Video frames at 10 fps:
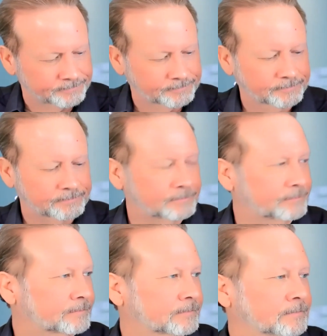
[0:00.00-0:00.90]

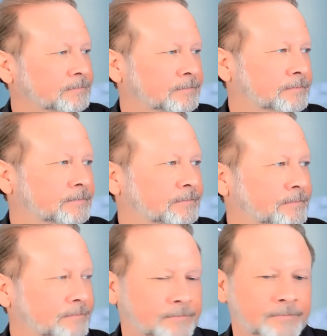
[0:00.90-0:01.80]

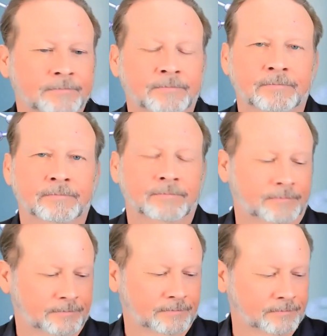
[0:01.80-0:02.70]

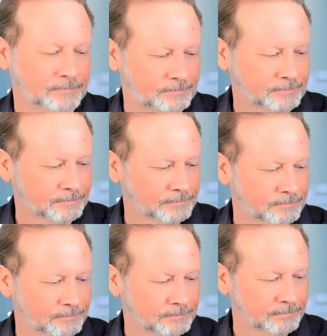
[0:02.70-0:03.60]

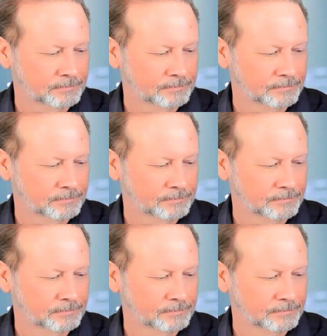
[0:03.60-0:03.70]
(not speaking)